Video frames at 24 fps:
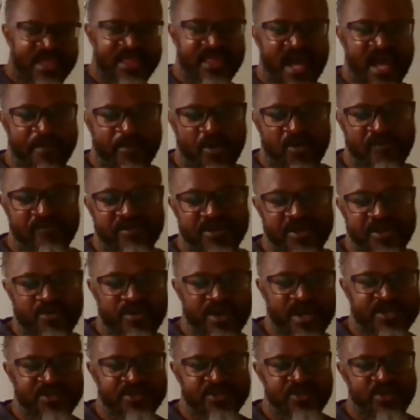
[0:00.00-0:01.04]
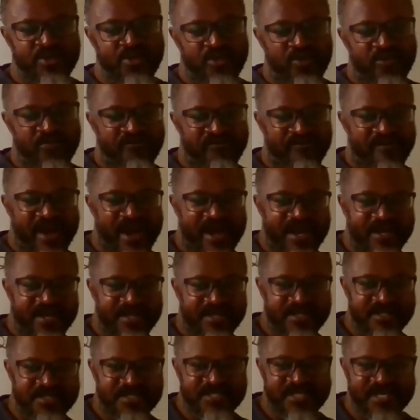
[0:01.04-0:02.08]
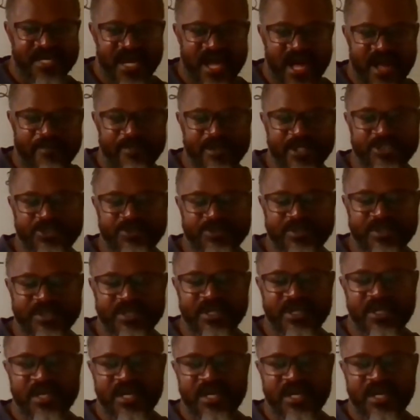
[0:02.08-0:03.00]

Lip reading: type of equation you're going to find in geometry,